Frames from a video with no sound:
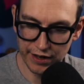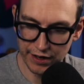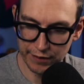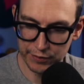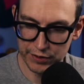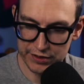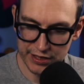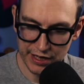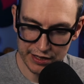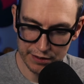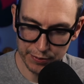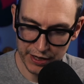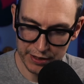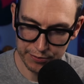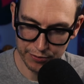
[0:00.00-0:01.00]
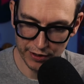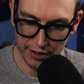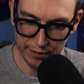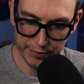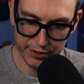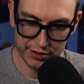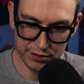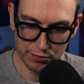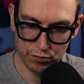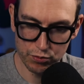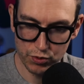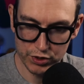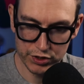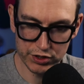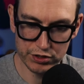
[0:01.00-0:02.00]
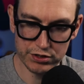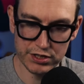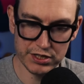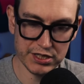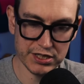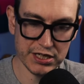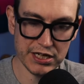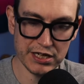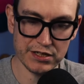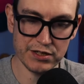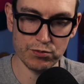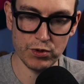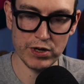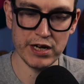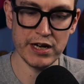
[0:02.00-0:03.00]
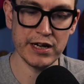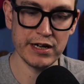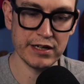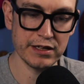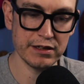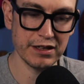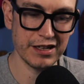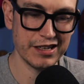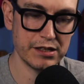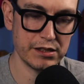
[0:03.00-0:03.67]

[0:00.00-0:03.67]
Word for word: I'm going to take the paper out because I want you to see as well.